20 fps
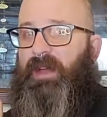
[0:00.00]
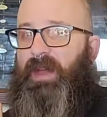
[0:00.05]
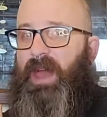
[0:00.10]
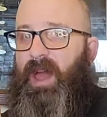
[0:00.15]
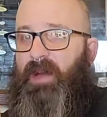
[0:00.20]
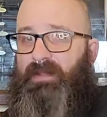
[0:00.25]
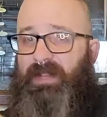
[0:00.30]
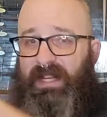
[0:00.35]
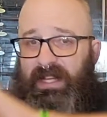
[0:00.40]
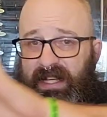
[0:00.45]

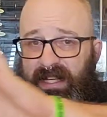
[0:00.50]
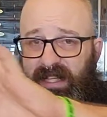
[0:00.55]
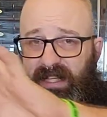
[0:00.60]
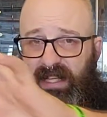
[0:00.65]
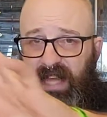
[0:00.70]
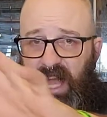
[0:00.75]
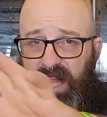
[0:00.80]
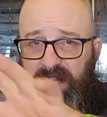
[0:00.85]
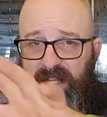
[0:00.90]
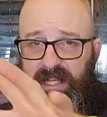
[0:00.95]
out,
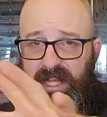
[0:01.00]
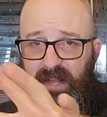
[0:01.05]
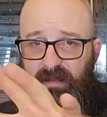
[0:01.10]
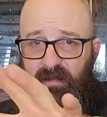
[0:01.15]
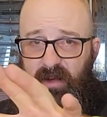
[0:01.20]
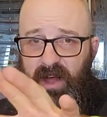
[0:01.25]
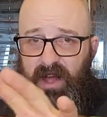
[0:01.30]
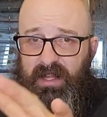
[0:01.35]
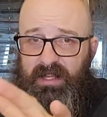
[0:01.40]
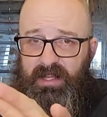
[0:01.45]
skeleton
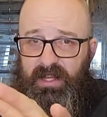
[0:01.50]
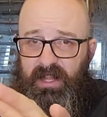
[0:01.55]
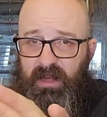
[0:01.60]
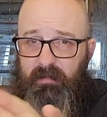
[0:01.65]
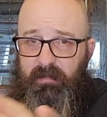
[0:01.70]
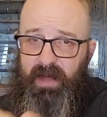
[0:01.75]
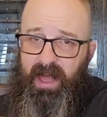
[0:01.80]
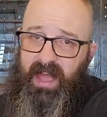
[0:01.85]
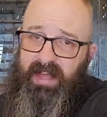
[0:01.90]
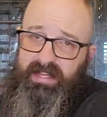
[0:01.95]
wands are the
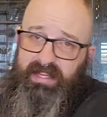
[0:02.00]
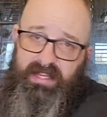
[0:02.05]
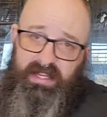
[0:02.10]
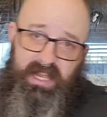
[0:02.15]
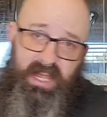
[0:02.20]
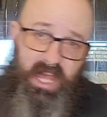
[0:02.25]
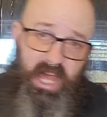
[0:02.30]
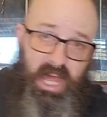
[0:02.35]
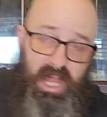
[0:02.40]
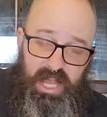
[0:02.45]

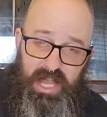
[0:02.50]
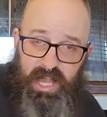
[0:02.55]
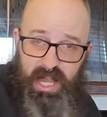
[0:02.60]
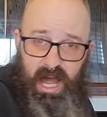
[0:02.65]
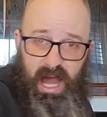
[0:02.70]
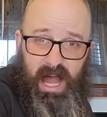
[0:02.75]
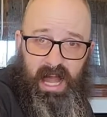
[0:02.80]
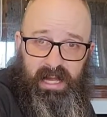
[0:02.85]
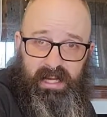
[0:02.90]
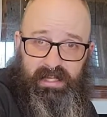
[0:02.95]
best.
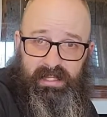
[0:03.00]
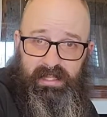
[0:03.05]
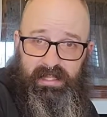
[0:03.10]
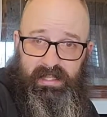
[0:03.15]
Not